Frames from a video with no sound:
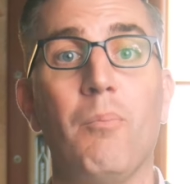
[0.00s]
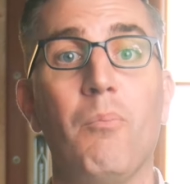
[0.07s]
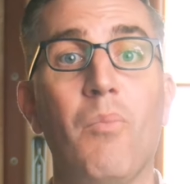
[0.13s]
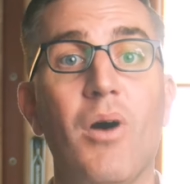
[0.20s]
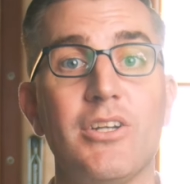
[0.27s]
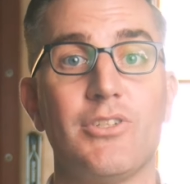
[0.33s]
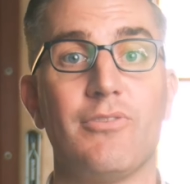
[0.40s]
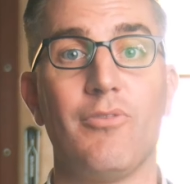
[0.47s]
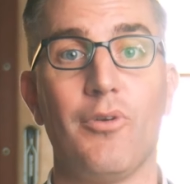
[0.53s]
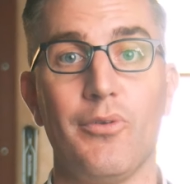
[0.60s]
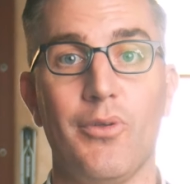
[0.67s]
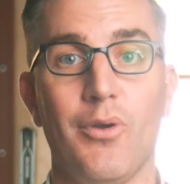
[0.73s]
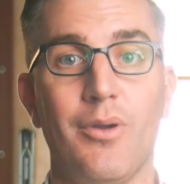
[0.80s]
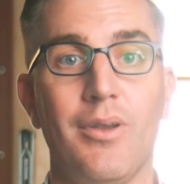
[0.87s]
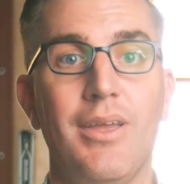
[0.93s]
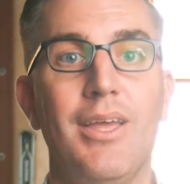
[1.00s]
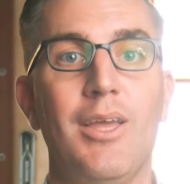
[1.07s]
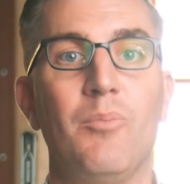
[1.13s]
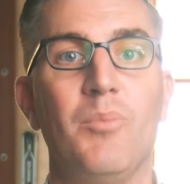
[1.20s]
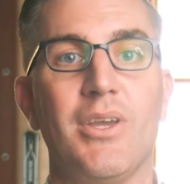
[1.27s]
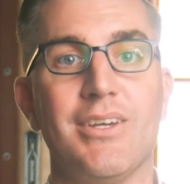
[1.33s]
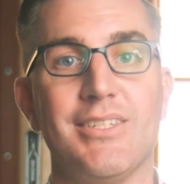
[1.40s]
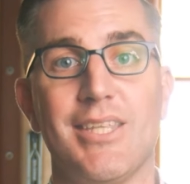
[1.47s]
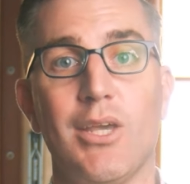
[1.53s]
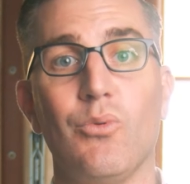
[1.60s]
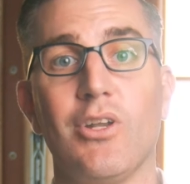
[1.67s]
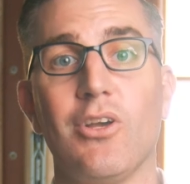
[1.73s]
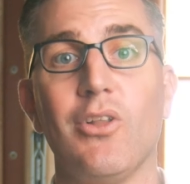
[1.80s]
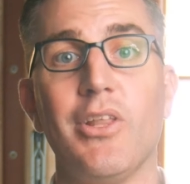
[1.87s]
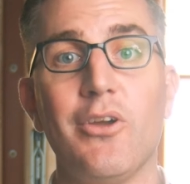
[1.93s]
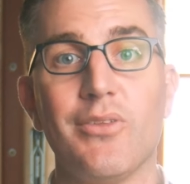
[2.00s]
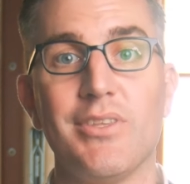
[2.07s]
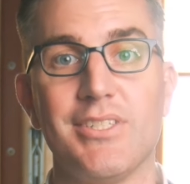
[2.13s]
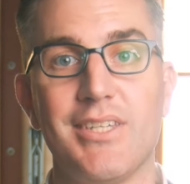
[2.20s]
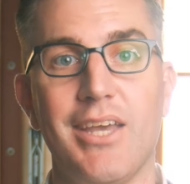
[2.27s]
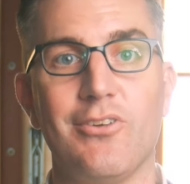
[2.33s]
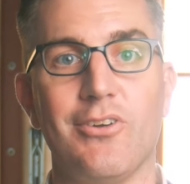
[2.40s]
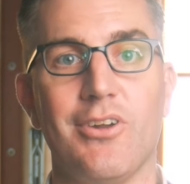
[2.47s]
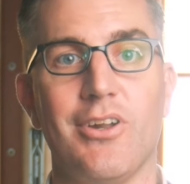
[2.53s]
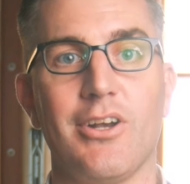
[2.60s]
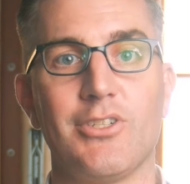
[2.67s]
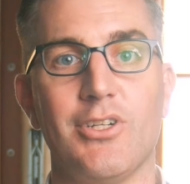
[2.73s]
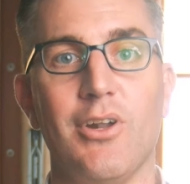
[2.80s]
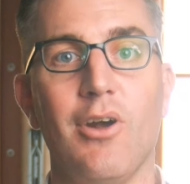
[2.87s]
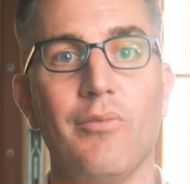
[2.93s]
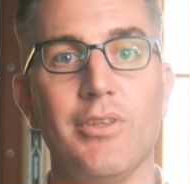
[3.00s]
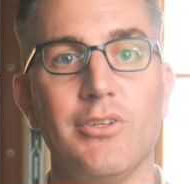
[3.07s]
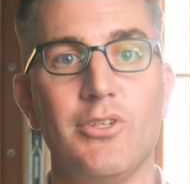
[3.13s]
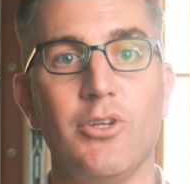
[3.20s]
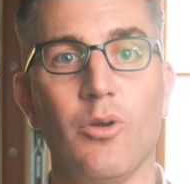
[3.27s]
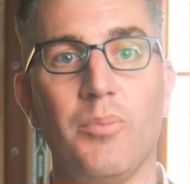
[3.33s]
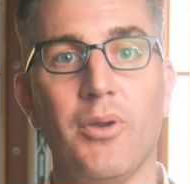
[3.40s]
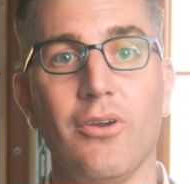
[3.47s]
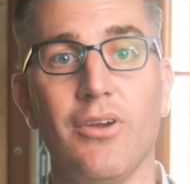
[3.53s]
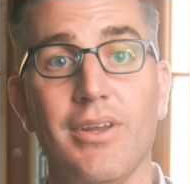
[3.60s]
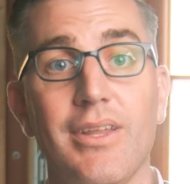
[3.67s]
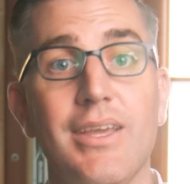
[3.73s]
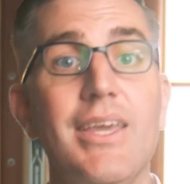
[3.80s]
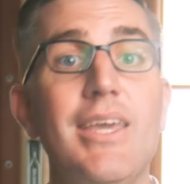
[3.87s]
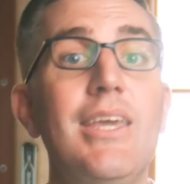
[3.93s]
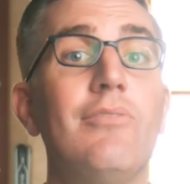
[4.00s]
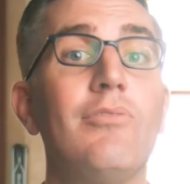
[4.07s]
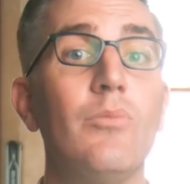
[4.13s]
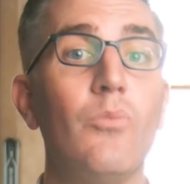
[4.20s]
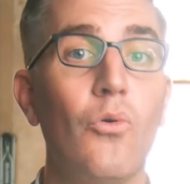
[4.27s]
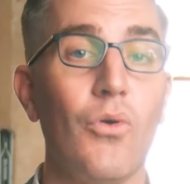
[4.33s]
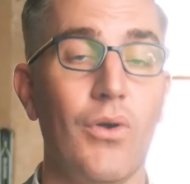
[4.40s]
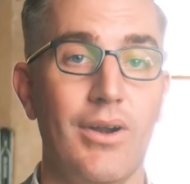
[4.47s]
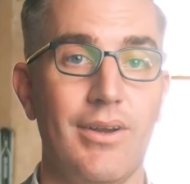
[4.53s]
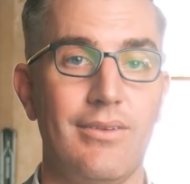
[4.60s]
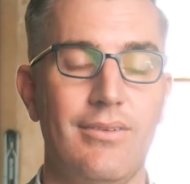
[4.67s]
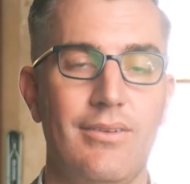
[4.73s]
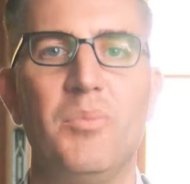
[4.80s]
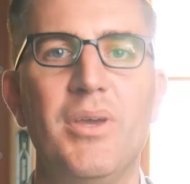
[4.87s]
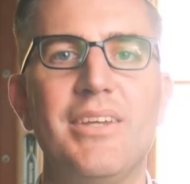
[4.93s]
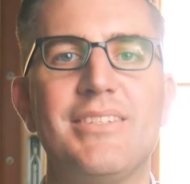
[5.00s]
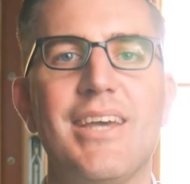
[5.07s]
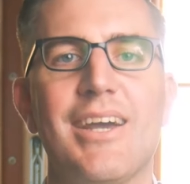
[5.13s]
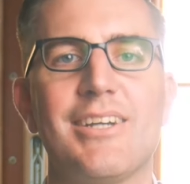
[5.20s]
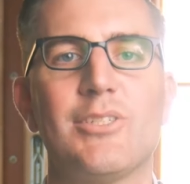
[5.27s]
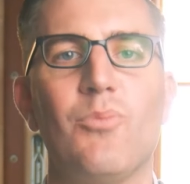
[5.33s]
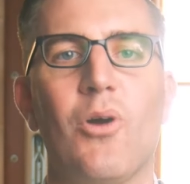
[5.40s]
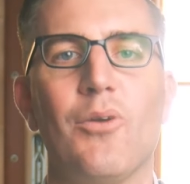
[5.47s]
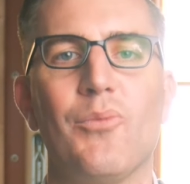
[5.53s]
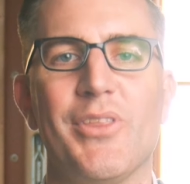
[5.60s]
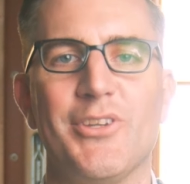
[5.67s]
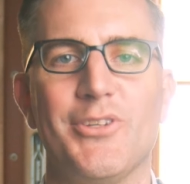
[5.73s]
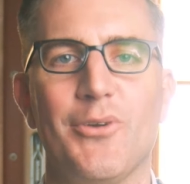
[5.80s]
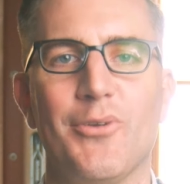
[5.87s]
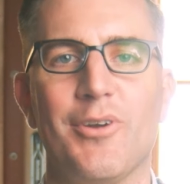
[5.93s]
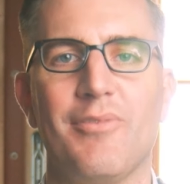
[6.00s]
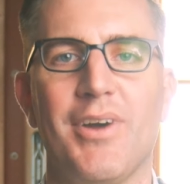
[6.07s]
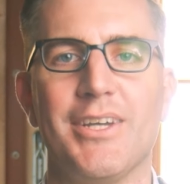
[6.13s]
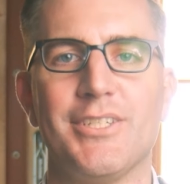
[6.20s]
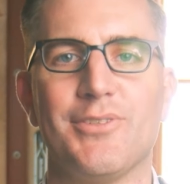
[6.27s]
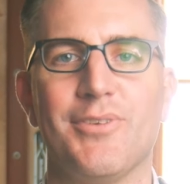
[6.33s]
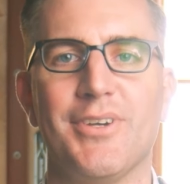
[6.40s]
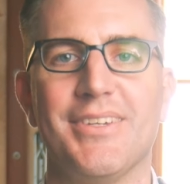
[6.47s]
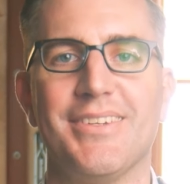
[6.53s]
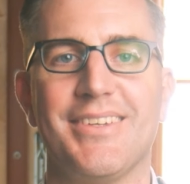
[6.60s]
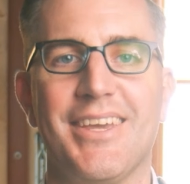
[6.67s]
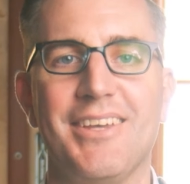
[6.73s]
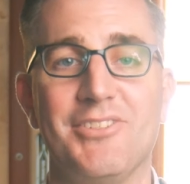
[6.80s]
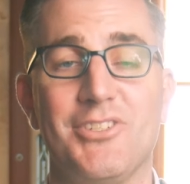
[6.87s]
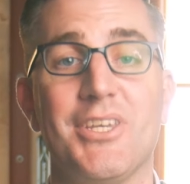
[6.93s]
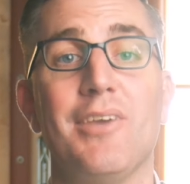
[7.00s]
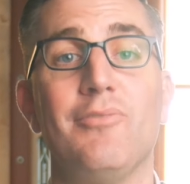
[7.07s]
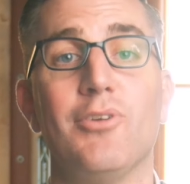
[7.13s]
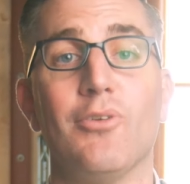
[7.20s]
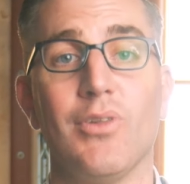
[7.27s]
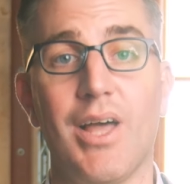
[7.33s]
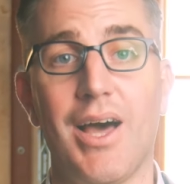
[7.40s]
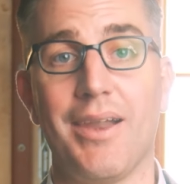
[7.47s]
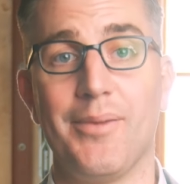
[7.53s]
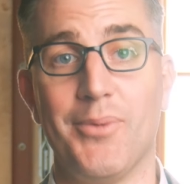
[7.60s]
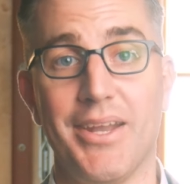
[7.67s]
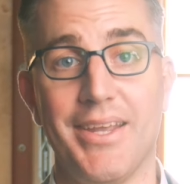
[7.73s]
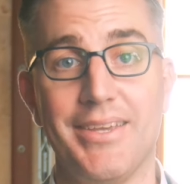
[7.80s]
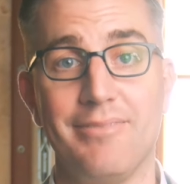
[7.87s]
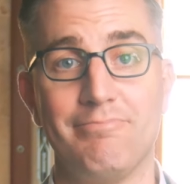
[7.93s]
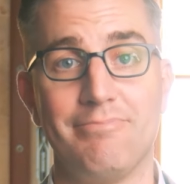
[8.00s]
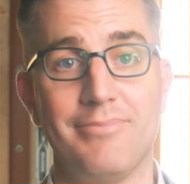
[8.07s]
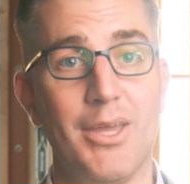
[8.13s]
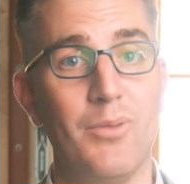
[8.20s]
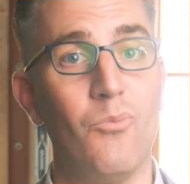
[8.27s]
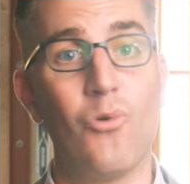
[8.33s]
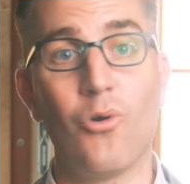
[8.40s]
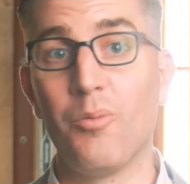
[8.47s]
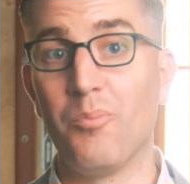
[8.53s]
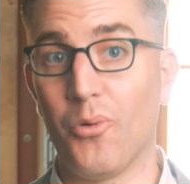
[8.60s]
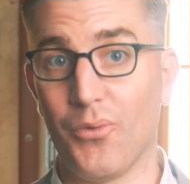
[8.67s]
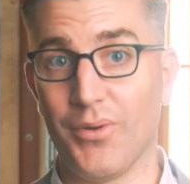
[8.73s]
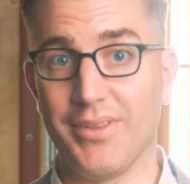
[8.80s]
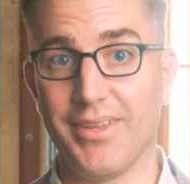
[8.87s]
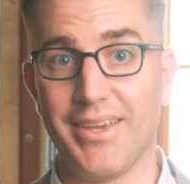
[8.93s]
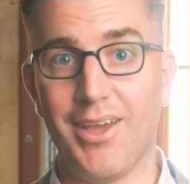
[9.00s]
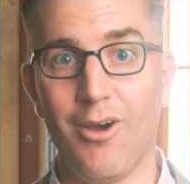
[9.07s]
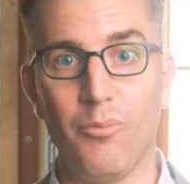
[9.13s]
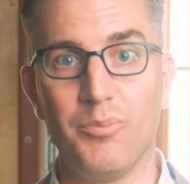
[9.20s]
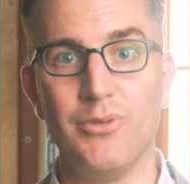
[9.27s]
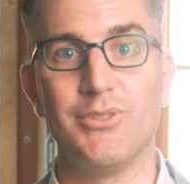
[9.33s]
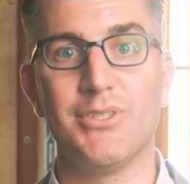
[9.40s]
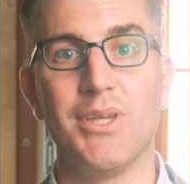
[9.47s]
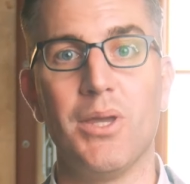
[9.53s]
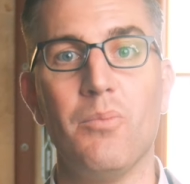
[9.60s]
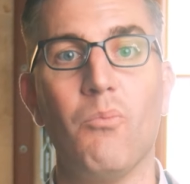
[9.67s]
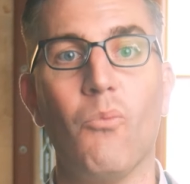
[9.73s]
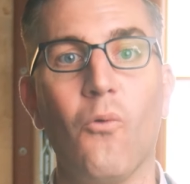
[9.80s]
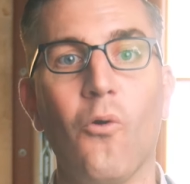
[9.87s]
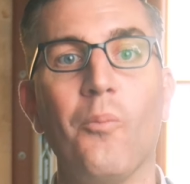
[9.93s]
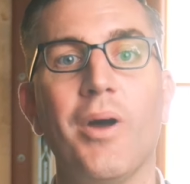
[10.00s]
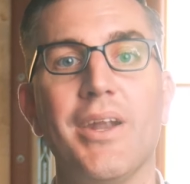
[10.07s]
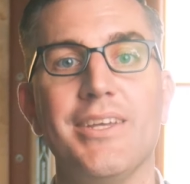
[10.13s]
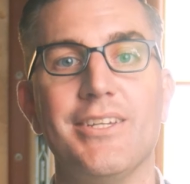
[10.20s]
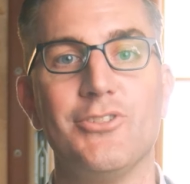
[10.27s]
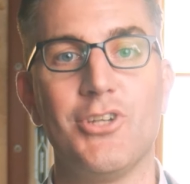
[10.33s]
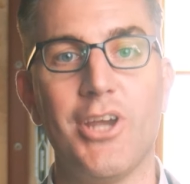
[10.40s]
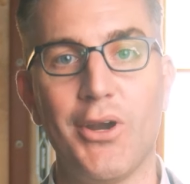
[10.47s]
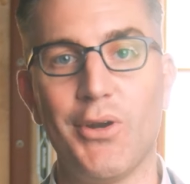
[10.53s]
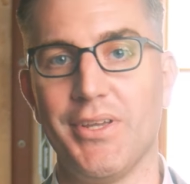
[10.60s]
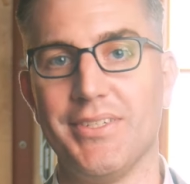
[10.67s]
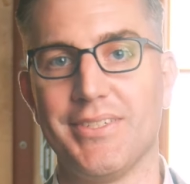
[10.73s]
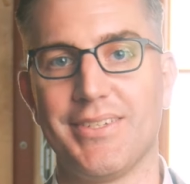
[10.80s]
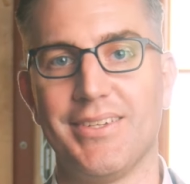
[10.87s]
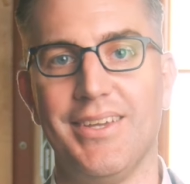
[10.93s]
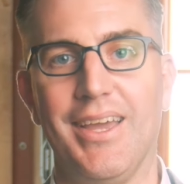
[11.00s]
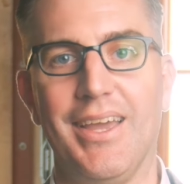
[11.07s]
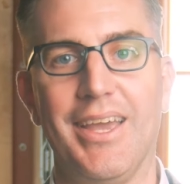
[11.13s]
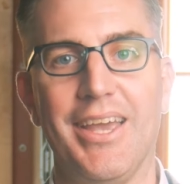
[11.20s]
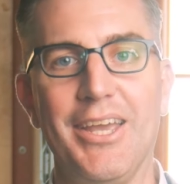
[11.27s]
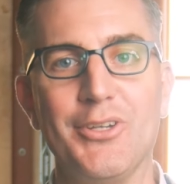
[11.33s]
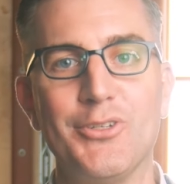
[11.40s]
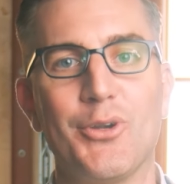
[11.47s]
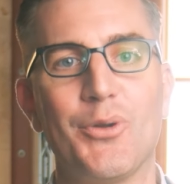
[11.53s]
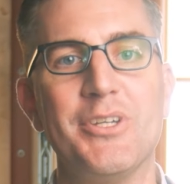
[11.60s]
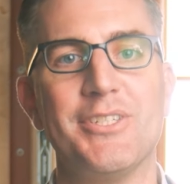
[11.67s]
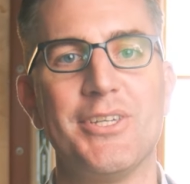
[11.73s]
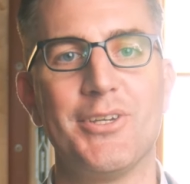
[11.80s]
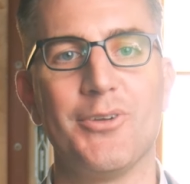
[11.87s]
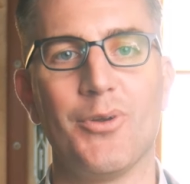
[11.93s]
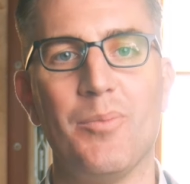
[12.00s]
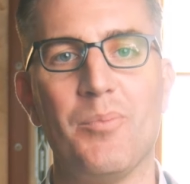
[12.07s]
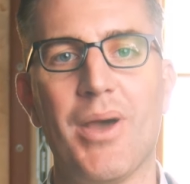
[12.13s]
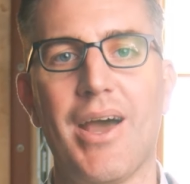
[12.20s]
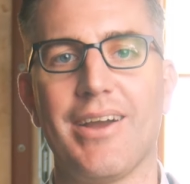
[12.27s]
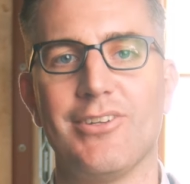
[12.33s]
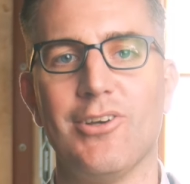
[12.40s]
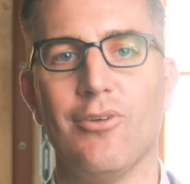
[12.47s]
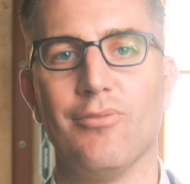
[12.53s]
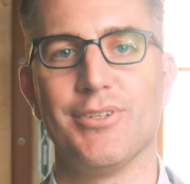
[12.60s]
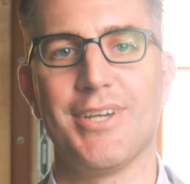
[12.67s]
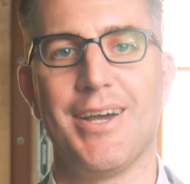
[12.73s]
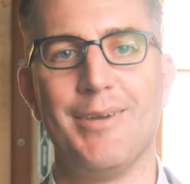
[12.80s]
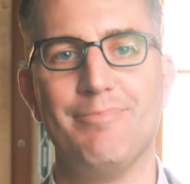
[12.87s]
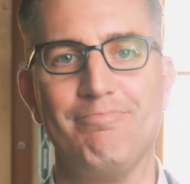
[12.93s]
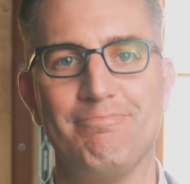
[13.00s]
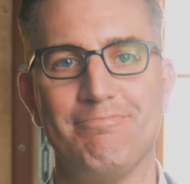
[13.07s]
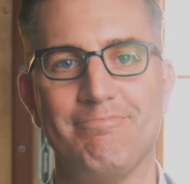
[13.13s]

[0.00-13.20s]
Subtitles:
much further because they would clear the standard deduction over the 2-year period even more. Being tax smart with a donor advised fund can save you a lot of money, and more importantly, help you send more money to charities, increasing your impact over time.